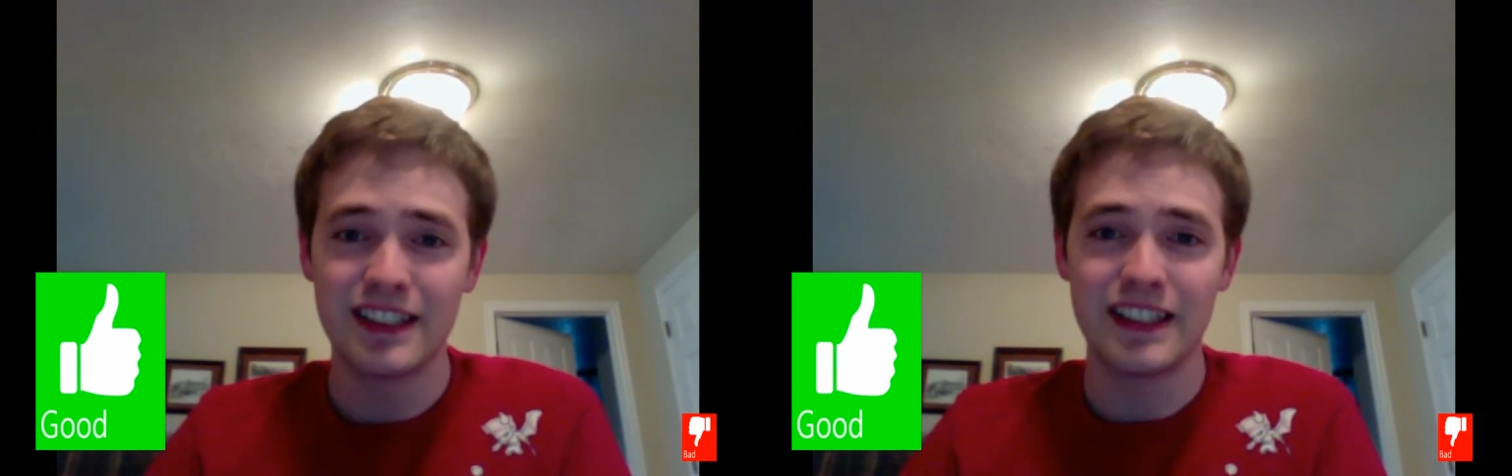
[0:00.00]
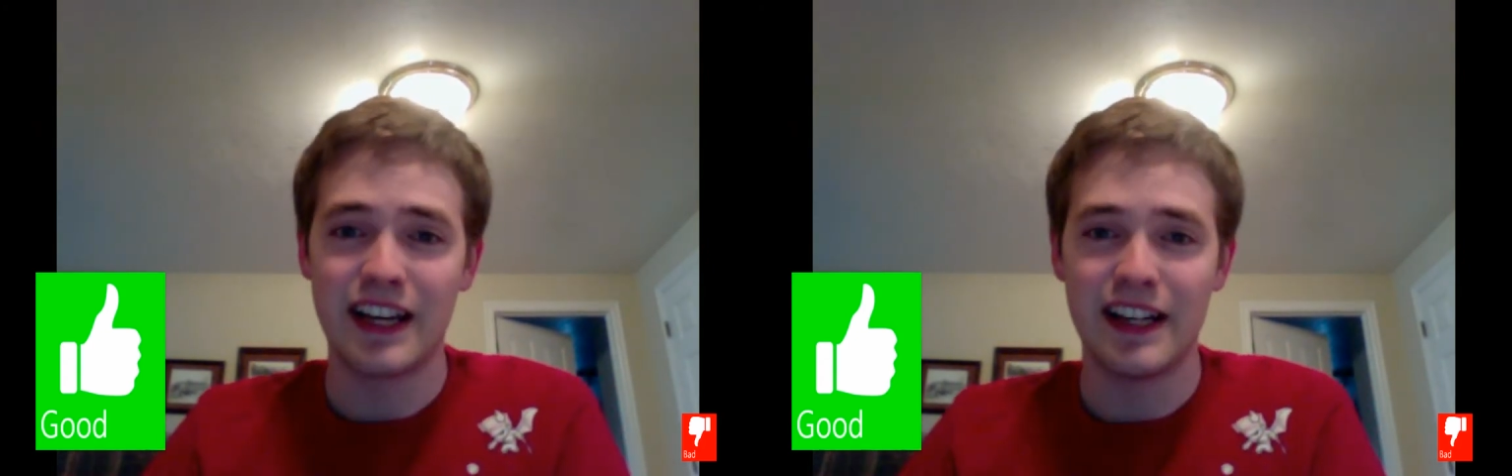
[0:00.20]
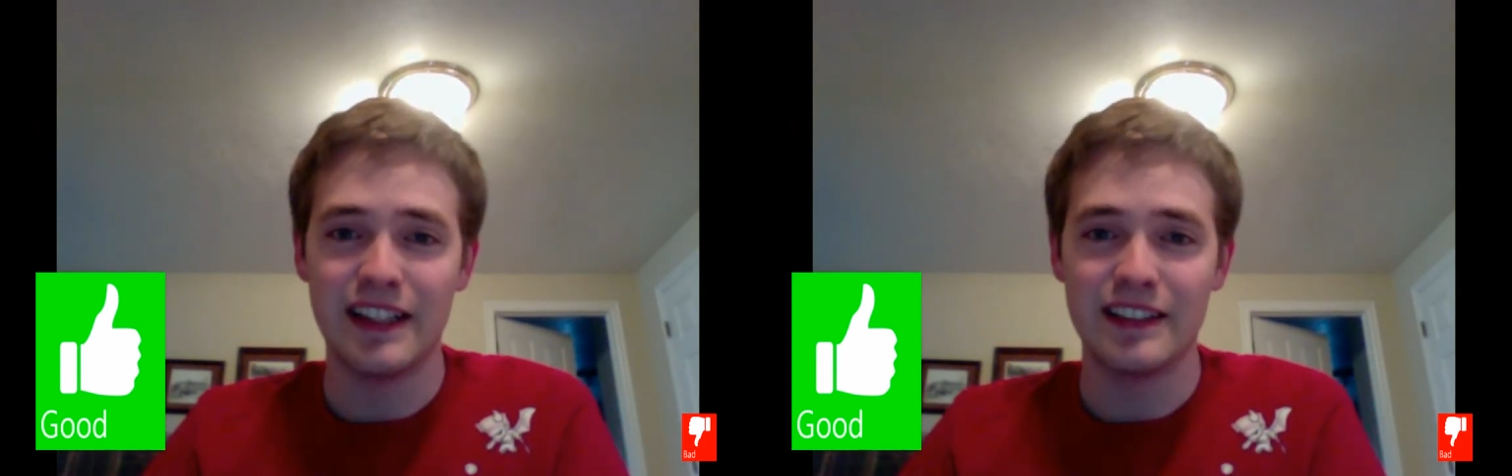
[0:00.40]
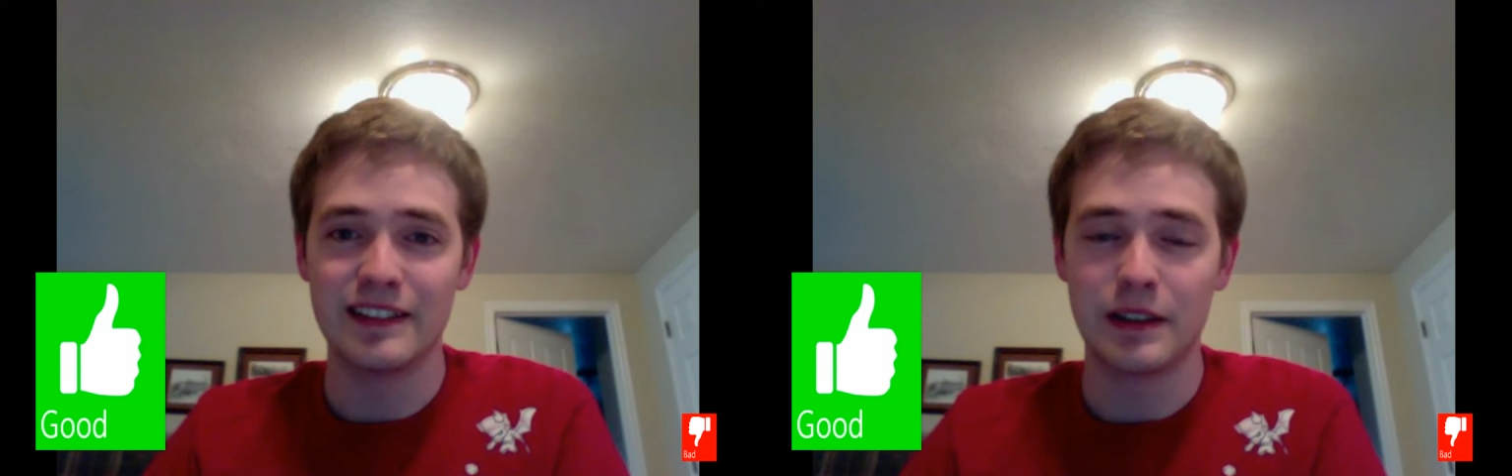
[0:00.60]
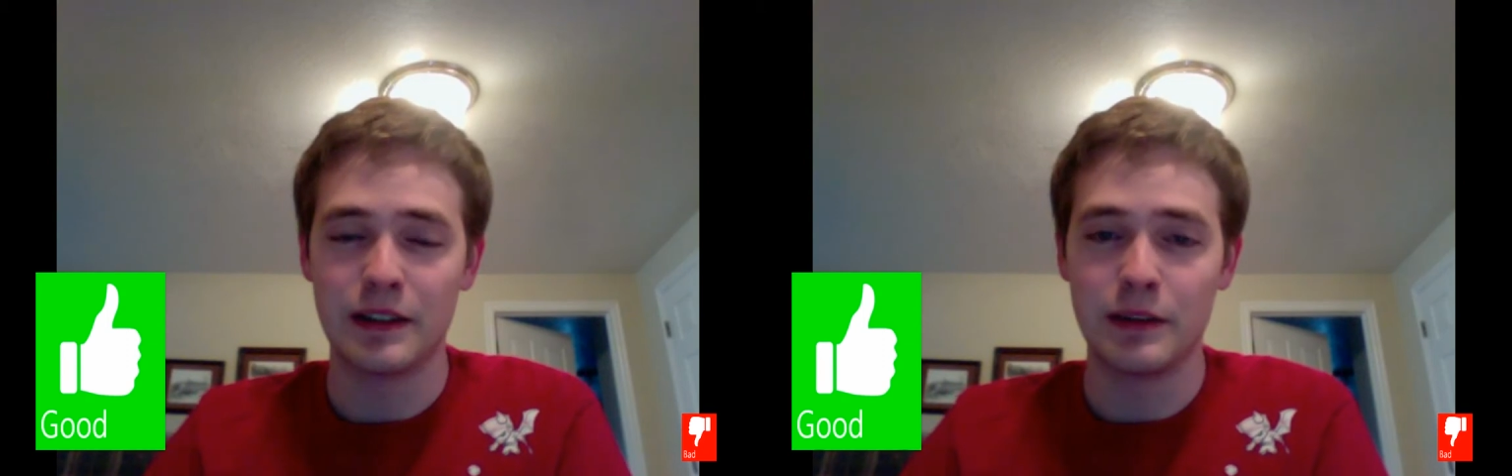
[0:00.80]
It
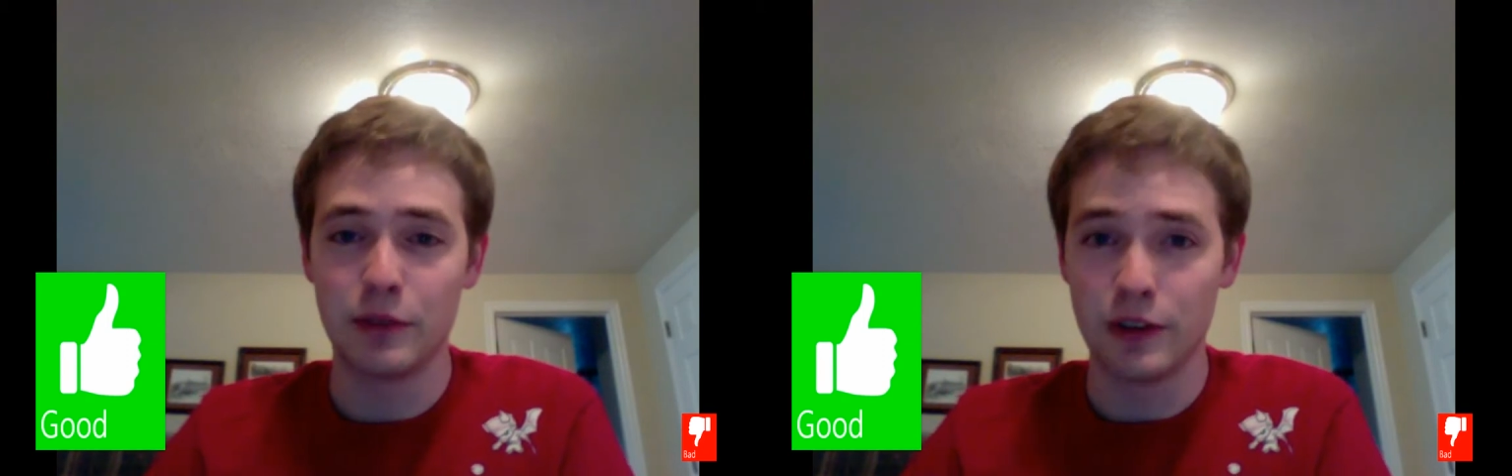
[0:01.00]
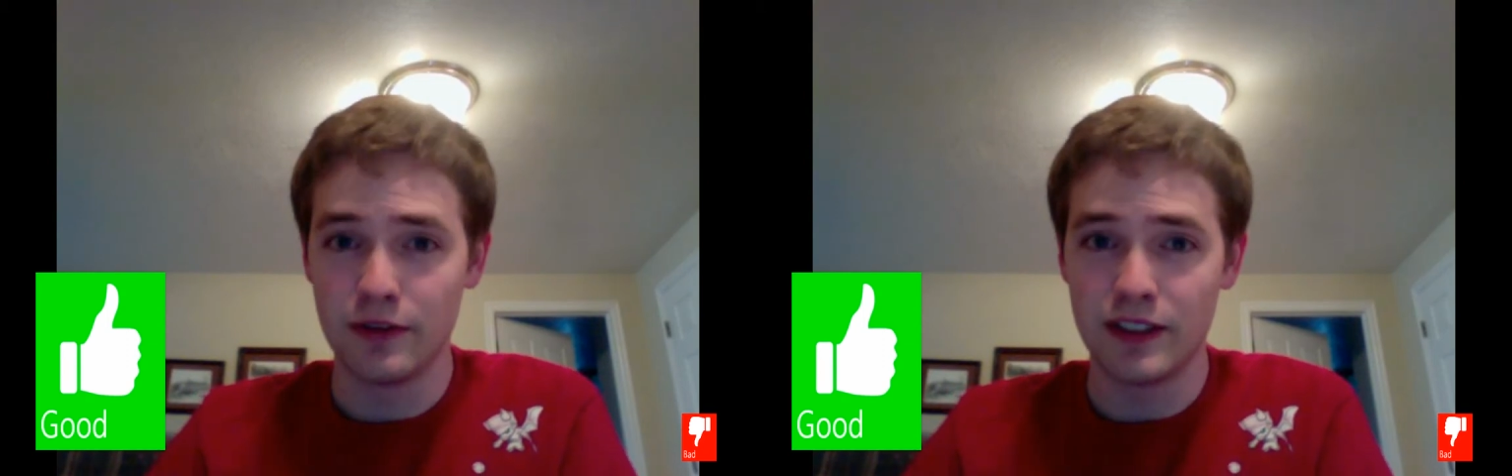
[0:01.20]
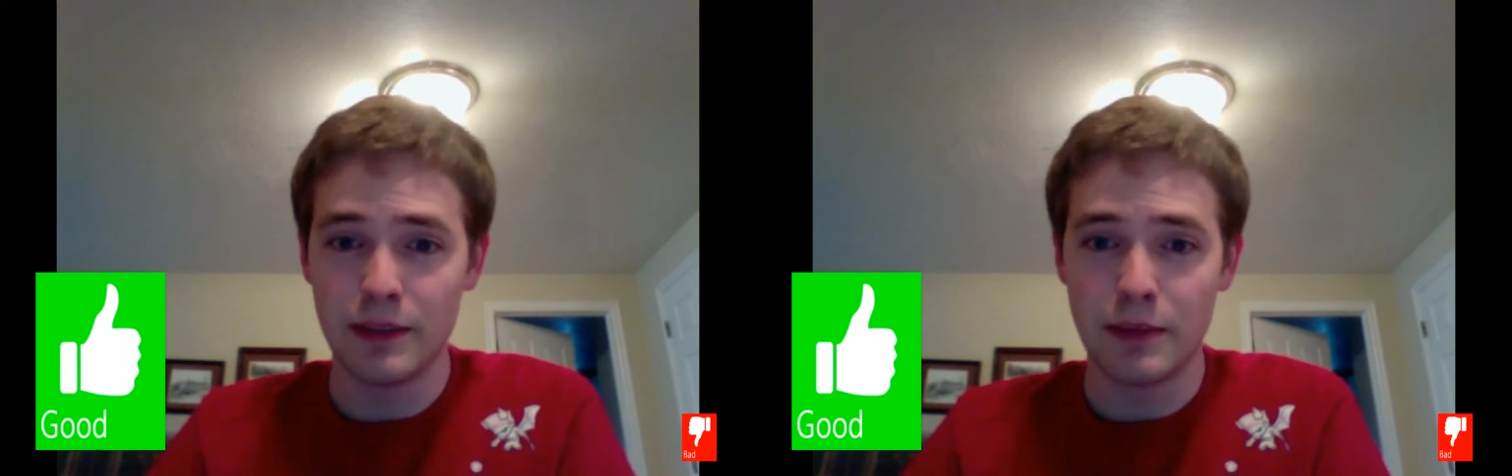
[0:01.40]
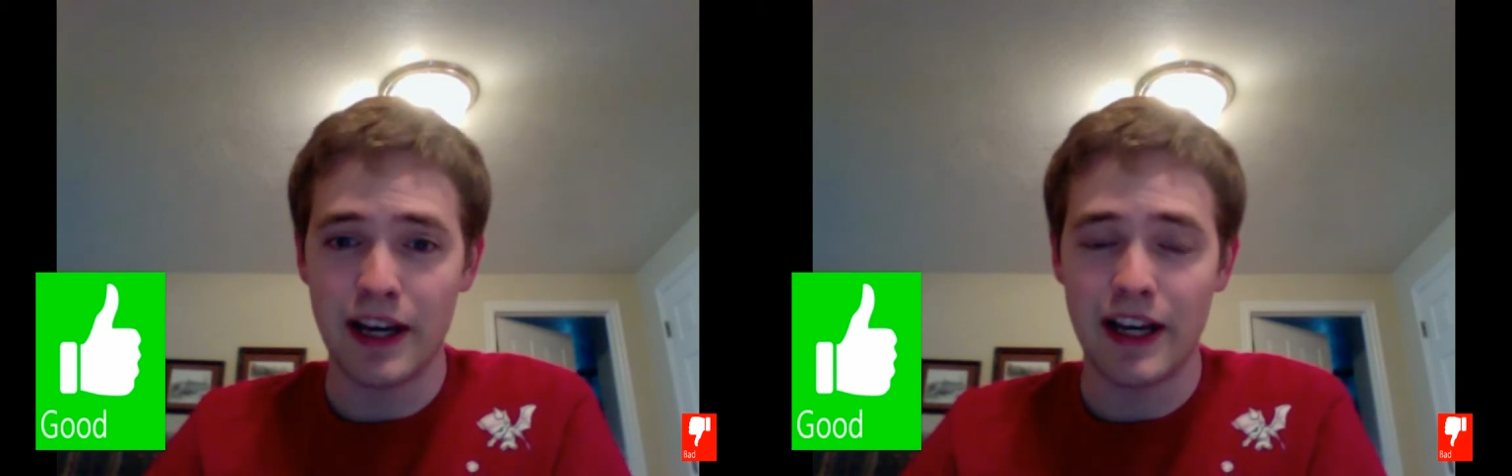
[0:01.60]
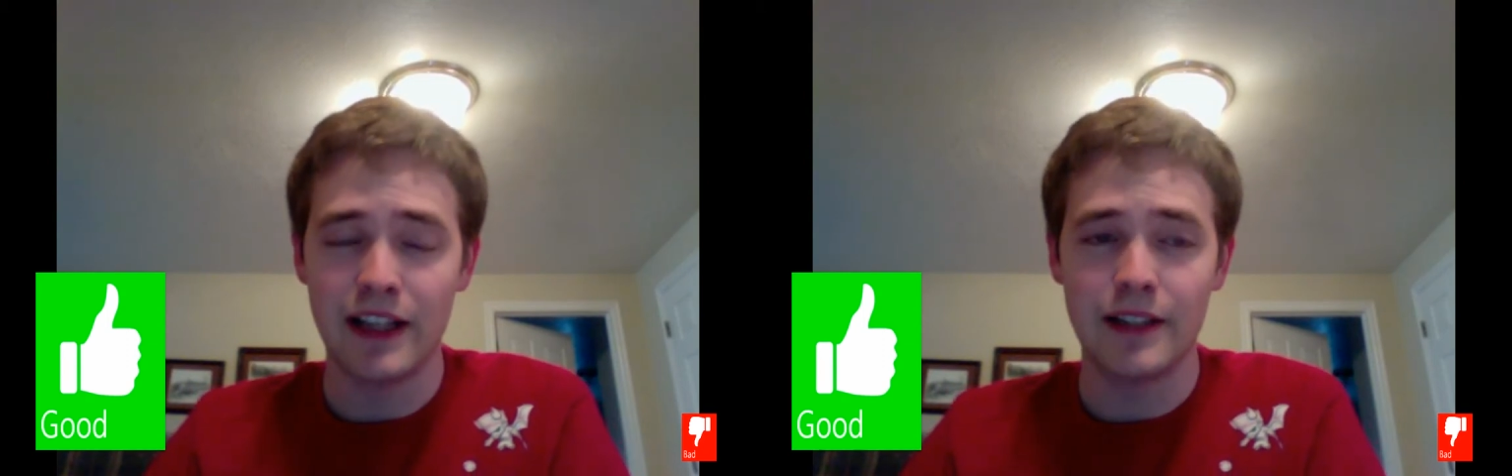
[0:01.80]
has an improved
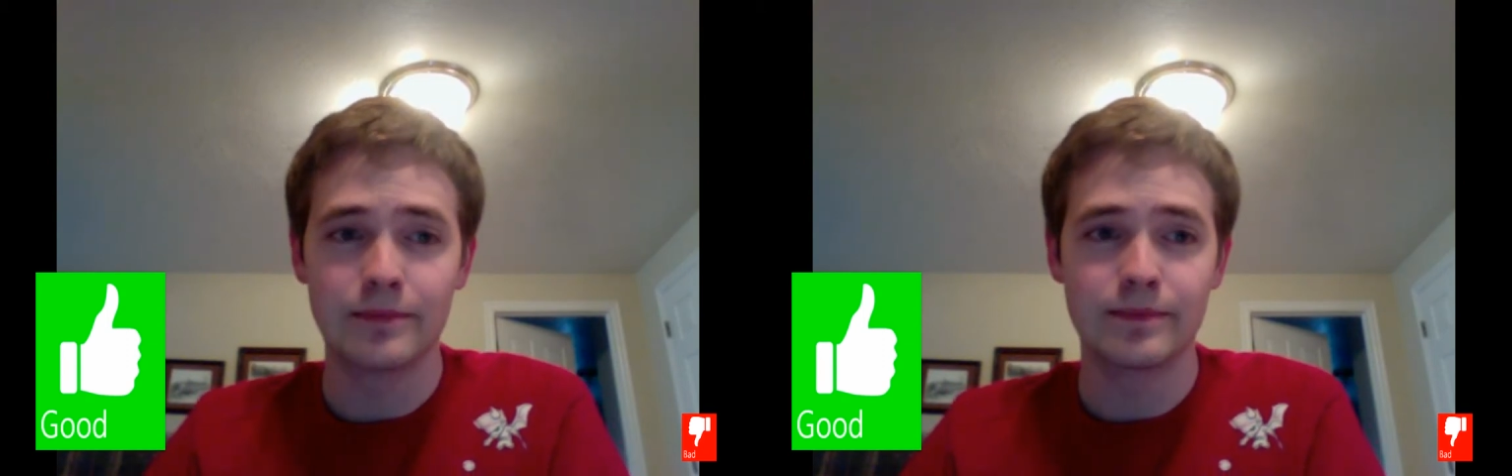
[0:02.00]
D-pad.